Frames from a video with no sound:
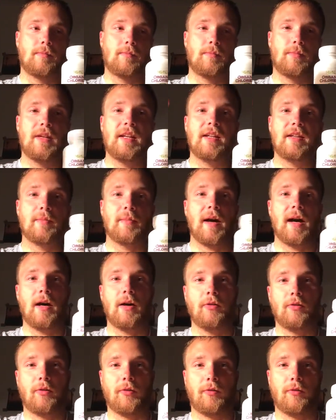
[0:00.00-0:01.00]
pee them
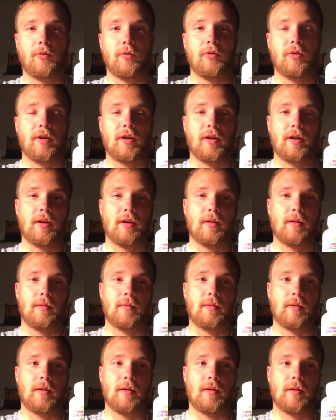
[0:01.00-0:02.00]
out through
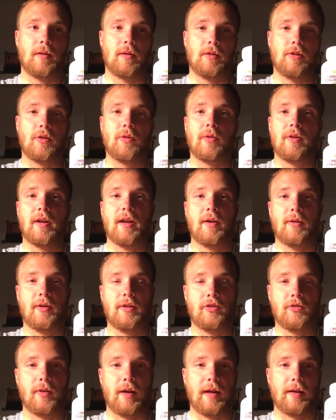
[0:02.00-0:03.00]
the urinary
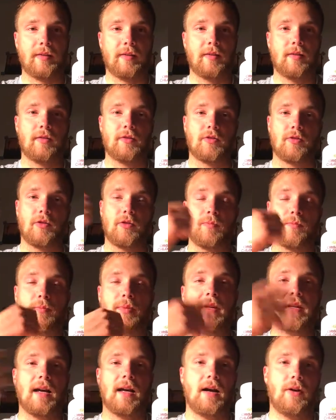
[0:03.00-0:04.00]
tract. So you
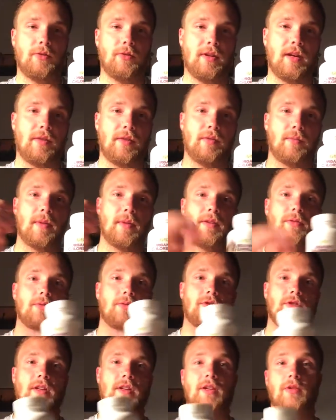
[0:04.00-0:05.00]
pee out the heavy
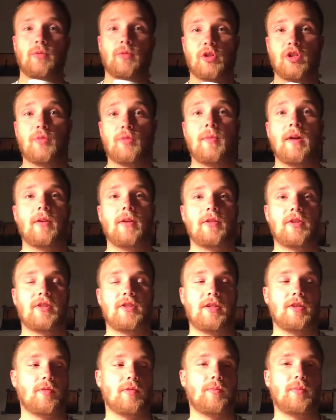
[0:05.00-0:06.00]
metals, and you will smell this
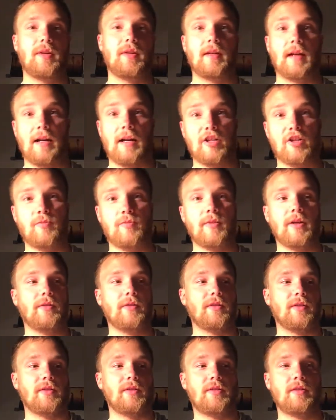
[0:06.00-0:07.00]
in your pee. I
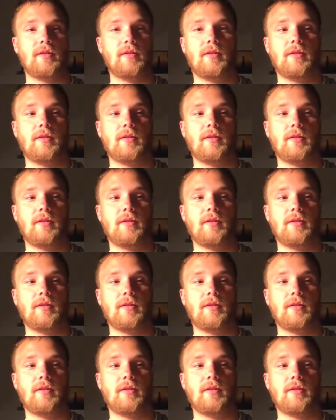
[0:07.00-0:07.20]
smelled this.